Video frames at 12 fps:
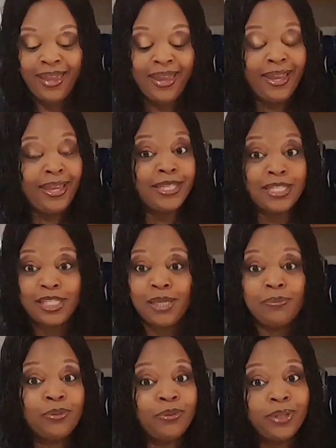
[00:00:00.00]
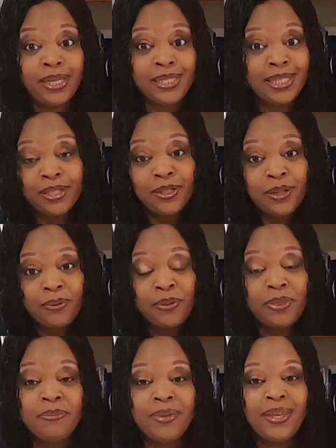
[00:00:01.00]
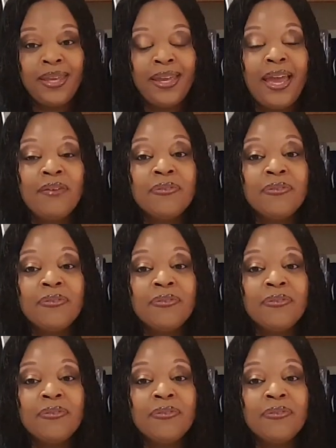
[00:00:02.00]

a simple, easy cook with me,